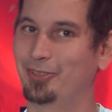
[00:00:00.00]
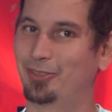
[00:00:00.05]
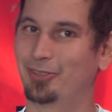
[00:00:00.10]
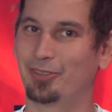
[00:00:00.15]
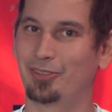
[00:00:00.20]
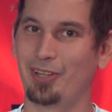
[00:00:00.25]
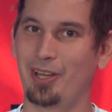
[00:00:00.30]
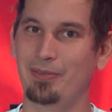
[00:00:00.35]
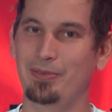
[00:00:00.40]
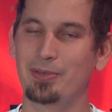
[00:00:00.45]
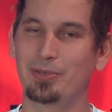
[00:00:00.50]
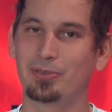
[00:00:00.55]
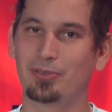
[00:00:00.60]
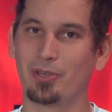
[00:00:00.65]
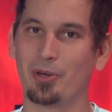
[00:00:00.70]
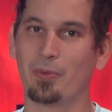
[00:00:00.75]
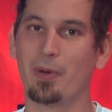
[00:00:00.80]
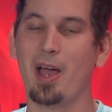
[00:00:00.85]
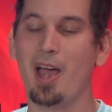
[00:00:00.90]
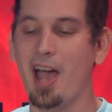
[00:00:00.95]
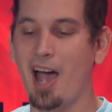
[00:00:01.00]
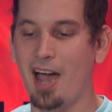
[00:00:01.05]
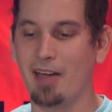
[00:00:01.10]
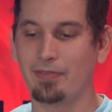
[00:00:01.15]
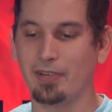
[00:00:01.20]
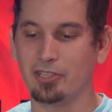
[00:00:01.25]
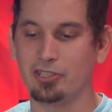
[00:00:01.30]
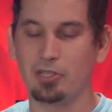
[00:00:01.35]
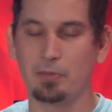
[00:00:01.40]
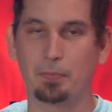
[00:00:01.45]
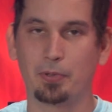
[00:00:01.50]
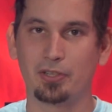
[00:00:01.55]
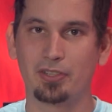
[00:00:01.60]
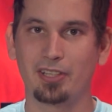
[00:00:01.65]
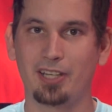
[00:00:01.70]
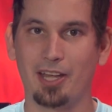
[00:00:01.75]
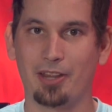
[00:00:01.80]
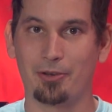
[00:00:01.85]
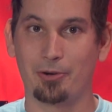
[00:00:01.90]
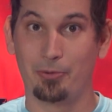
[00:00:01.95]
to save you. So I've actually put
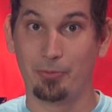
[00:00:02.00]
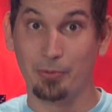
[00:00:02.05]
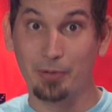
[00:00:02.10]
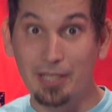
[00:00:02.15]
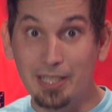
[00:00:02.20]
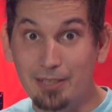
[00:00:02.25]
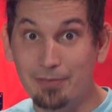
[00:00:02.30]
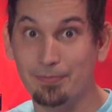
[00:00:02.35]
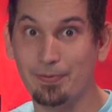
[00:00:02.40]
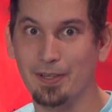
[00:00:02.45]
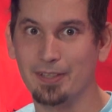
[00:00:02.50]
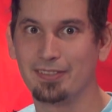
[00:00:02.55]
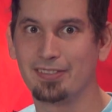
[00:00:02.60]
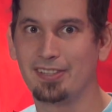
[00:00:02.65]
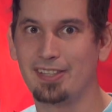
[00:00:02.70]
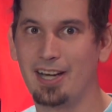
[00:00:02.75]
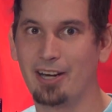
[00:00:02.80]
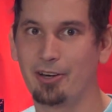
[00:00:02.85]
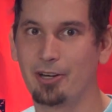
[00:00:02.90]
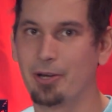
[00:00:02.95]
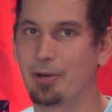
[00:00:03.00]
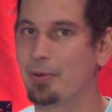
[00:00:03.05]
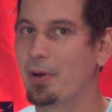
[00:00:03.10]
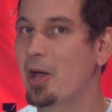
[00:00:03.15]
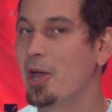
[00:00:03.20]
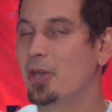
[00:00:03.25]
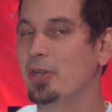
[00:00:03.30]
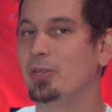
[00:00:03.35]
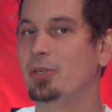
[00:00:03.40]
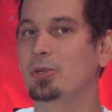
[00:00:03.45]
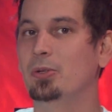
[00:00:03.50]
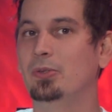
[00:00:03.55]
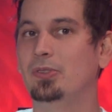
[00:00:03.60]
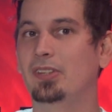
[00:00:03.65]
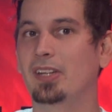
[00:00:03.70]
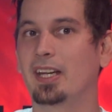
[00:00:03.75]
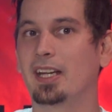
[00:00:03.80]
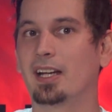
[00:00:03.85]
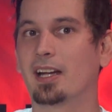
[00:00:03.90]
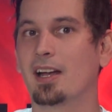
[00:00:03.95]
together a really fun scenario
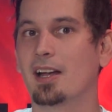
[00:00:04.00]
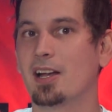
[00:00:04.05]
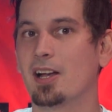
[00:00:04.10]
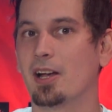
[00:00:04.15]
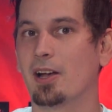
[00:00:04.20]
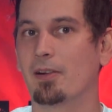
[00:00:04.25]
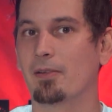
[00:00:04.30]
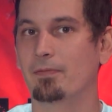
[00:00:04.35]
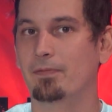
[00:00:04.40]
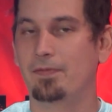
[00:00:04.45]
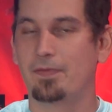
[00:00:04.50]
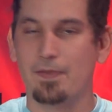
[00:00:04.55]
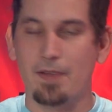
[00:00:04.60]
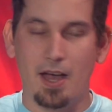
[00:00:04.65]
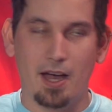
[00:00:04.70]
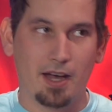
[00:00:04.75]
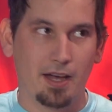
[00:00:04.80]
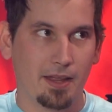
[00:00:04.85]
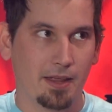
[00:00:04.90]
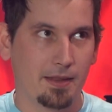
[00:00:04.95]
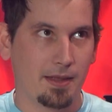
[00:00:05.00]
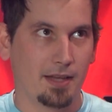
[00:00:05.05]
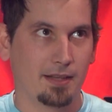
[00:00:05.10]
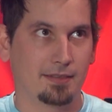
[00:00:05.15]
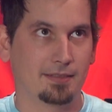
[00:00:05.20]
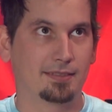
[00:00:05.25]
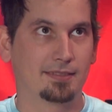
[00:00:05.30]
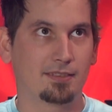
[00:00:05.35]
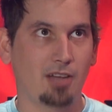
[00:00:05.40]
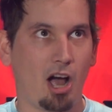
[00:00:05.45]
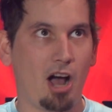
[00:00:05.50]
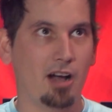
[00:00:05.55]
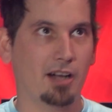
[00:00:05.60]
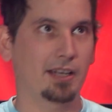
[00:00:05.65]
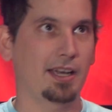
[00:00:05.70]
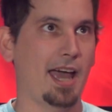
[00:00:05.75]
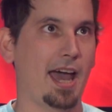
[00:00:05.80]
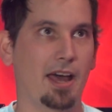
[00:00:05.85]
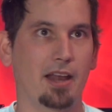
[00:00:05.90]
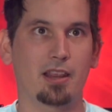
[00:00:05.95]
using uh, stock
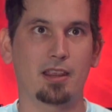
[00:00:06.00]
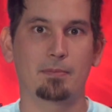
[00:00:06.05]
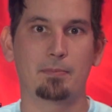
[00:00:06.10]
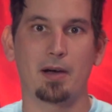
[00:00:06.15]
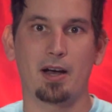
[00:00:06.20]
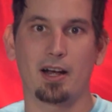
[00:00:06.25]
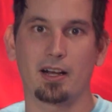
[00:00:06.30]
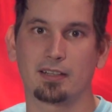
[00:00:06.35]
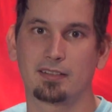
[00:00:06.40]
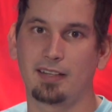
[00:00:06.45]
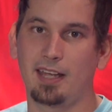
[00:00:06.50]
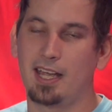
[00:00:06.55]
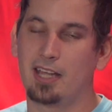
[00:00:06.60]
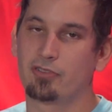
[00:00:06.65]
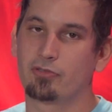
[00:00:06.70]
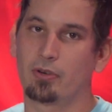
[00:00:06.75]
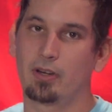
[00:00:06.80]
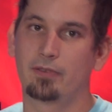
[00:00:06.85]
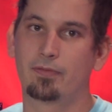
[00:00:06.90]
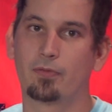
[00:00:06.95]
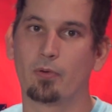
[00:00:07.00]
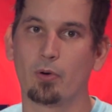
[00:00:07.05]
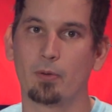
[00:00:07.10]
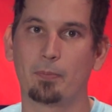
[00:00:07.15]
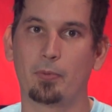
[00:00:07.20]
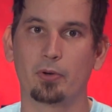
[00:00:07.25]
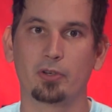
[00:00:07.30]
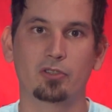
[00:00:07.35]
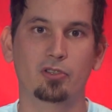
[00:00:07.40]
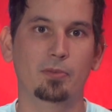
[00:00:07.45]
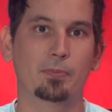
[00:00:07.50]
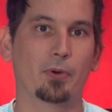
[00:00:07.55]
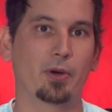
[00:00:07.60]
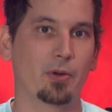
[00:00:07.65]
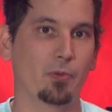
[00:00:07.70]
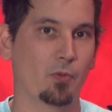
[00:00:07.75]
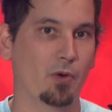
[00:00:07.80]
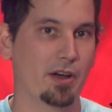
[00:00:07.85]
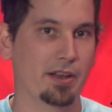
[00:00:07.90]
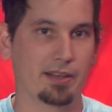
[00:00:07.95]
out of the box Android
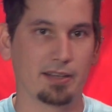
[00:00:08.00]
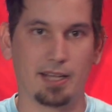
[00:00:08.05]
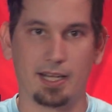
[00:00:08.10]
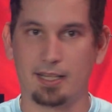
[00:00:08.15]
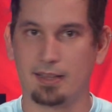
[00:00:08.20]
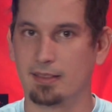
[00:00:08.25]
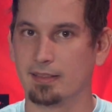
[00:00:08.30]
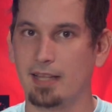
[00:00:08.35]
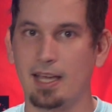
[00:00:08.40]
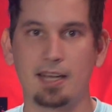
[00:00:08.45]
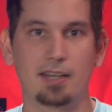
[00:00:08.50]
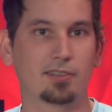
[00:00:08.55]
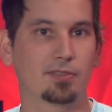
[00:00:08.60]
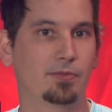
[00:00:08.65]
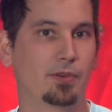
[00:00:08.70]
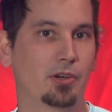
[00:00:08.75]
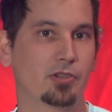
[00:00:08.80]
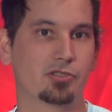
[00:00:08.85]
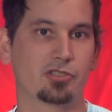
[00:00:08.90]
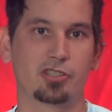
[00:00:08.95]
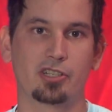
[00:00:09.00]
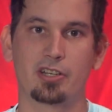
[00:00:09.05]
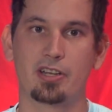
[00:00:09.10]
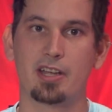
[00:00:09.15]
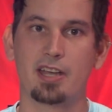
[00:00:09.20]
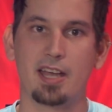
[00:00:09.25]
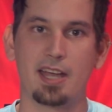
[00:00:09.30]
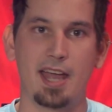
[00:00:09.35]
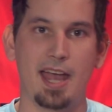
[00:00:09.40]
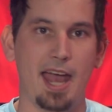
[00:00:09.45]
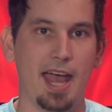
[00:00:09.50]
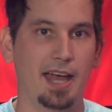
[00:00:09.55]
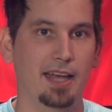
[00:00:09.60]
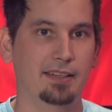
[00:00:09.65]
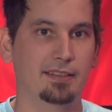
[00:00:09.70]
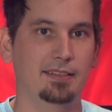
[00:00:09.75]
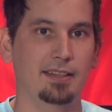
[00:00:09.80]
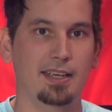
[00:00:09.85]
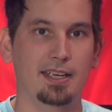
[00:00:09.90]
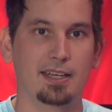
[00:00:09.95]
4.2.1, like the latest version
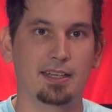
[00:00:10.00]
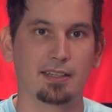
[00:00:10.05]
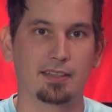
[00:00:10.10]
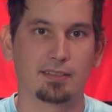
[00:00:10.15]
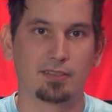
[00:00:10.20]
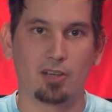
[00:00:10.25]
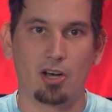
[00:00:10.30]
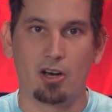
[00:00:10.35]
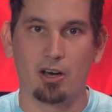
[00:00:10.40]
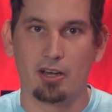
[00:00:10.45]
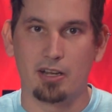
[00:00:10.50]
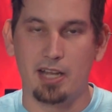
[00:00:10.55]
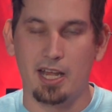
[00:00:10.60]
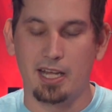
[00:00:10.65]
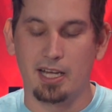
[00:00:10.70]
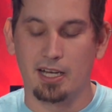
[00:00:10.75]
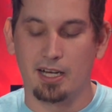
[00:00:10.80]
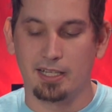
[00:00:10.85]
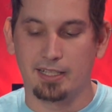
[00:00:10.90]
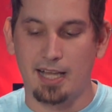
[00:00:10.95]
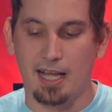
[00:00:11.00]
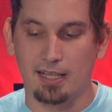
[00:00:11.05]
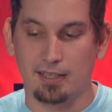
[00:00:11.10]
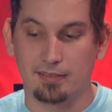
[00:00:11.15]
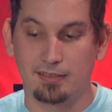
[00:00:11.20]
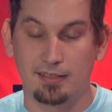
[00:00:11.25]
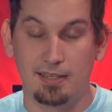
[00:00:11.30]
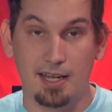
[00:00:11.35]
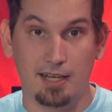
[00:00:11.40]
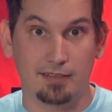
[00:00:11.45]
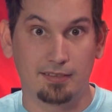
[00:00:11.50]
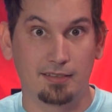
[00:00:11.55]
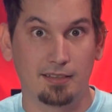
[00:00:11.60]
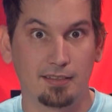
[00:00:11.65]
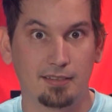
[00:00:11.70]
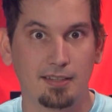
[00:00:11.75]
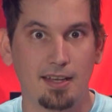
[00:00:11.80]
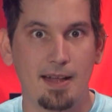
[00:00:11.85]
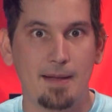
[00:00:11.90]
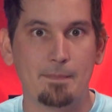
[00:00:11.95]
as is on a uh, Galaxy
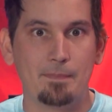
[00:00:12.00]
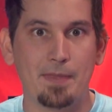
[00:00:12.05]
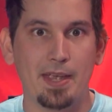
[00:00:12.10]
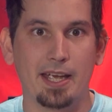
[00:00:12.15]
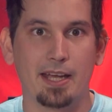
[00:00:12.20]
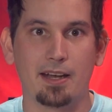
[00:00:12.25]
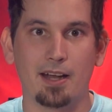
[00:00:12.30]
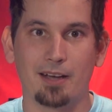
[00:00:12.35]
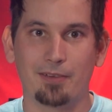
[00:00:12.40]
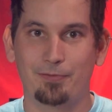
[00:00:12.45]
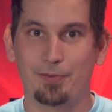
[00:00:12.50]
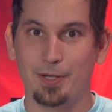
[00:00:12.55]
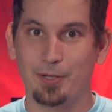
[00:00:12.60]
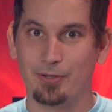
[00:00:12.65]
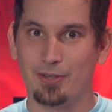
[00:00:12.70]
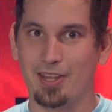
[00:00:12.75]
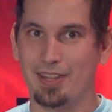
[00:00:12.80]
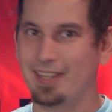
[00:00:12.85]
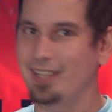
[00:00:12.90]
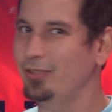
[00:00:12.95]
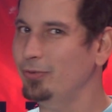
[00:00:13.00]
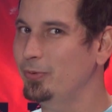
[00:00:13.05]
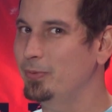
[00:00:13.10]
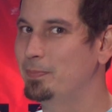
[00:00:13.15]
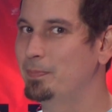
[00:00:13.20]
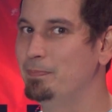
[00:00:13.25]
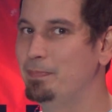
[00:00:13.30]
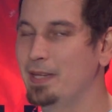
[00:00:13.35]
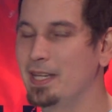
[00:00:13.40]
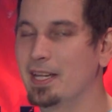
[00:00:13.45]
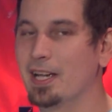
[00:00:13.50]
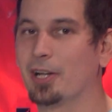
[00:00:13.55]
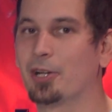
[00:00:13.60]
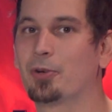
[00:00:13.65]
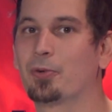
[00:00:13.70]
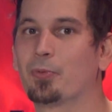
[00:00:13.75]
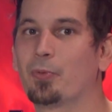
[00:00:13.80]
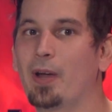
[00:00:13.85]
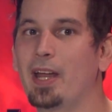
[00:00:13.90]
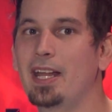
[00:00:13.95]
Nexus. And I figured that this would be a
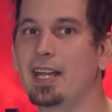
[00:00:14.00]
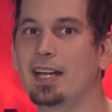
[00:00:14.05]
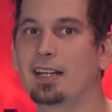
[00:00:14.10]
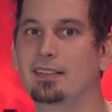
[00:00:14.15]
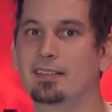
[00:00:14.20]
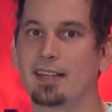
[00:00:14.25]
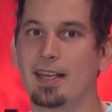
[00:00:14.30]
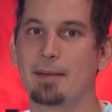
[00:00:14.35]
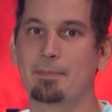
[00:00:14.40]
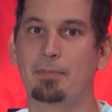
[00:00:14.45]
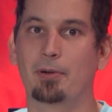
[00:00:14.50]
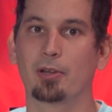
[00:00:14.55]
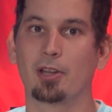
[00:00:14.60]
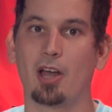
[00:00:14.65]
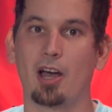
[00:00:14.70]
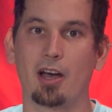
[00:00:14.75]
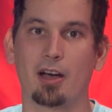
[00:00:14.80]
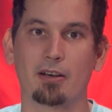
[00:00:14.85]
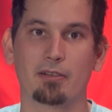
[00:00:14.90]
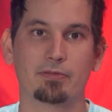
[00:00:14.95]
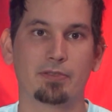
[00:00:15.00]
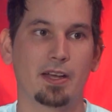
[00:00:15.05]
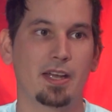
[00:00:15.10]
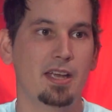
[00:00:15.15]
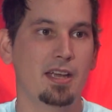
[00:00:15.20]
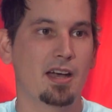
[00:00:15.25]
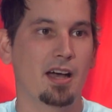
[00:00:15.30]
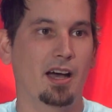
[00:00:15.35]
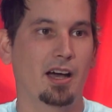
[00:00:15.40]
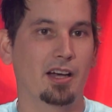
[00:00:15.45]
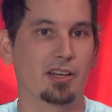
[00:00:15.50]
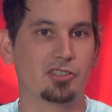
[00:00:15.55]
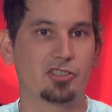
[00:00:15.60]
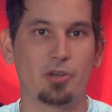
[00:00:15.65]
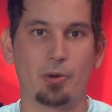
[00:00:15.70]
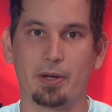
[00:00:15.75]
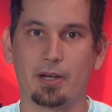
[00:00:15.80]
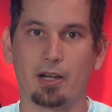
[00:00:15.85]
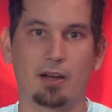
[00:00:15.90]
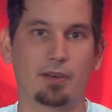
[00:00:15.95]
great example of uh,
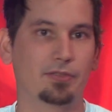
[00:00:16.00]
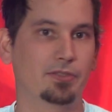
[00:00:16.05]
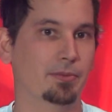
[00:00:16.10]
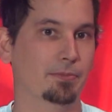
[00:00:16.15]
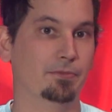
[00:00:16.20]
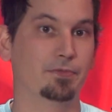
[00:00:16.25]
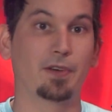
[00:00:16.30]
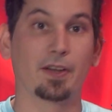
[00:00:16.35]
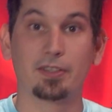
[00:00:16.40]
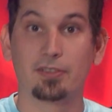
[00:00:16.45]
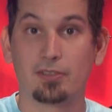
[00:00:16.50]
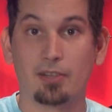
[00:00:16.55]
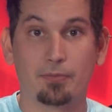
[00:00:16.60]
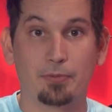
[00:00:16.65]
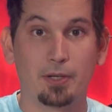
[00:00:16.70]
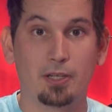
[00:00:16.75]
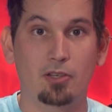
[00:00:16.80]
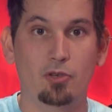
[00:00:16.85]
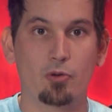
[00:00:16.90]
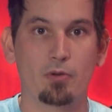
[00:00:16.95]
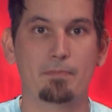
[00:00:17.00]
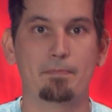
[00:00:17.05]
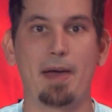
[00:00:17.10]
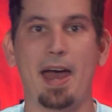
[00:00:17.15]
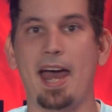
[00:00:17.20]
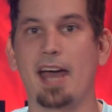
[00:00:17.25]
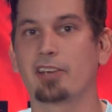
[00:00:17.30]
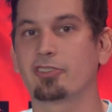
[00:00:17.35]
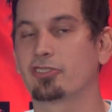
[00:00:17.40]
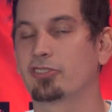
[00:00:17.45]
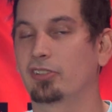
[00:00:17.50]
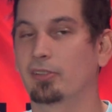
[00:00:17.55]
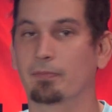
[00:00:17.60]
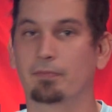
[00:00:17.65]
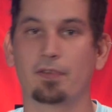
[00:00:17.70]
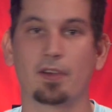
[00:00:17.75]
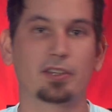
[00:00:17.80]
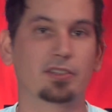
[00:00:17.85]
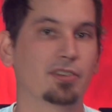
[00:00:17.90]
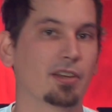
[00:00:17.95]
showing off some fun stuff we can do in Bash, some
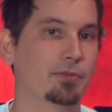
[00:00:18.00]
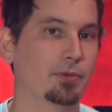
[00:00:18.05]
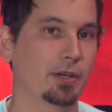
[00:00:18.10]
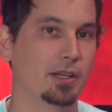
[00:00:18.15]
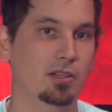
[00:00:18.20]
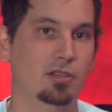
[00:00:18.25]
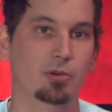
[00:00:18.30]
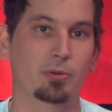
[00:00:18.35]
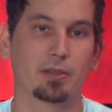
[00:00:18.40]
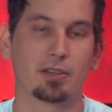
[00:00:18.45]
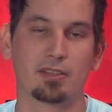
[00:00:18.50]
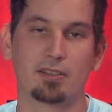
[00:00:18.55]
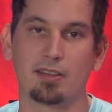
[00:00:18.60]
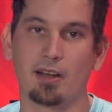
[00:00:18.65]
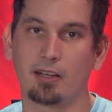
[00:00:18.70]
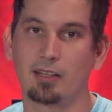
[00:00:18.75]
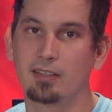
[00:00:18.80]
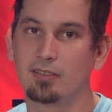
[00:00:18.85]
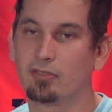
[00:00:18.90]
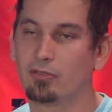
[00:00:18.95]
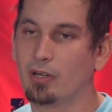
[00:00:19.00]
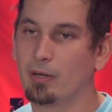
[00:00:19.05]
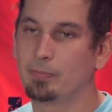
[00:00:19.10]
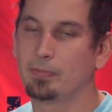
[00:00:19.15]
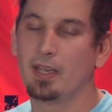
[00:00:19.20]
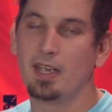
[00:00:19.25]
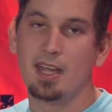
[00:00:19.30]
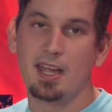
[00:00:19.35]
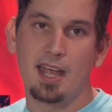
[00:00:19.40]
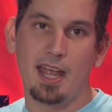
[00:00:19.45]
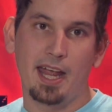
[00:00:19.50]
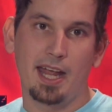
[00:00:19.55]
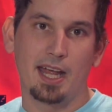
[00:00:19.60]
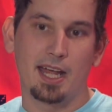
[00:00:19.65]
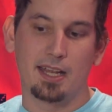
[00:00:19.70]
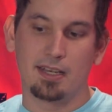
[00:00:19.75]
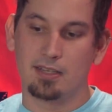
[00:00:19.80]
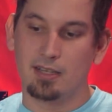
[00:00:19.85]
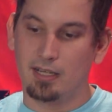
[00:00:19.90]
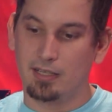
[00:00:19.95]
fun stuff we can do with the Ducky script,
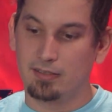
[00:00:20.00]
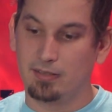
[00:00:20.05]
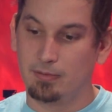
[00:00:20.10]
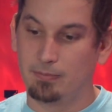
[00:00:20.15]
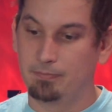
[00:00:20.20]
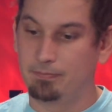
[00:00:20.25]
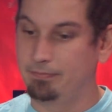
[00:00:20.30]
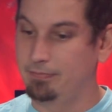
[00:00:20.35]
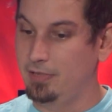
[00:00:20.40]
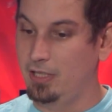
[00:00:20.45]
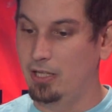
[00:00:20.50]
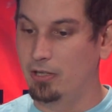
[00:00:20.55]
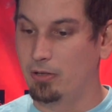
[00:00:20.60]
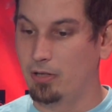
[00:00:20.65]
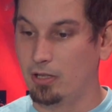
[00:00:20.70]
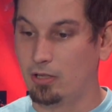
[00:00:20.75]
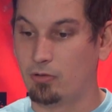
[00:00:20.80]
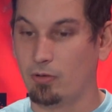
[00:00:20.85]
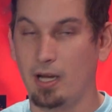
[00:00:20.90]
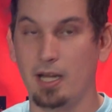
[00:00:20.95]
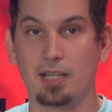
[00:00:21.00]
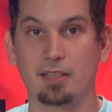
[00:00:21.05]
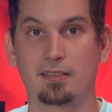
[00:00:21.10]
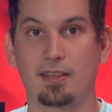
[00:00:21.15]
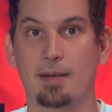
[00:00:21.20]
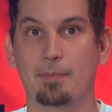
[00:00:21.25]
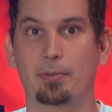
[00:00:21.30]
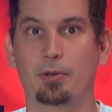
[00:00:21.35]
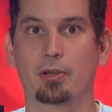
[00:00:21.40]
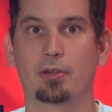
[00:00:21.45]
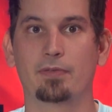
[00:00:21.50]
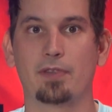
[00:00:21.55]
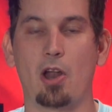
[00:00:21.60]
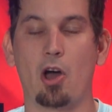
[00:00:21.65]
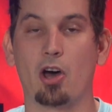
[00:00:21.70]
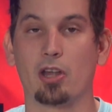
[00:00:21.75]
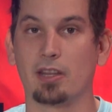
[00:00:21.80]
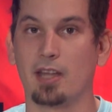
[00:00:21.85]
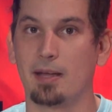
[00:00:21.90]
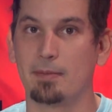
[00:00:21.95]
and uh, some, you know, a great example of an
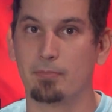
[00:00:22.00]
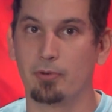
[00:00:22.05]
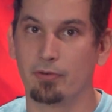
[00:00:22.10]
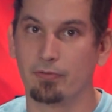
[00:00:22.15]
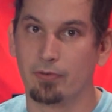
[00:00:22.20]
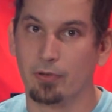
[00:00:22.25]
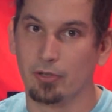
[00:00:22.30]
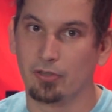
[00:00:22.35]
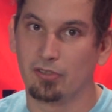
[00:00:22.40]
online brute force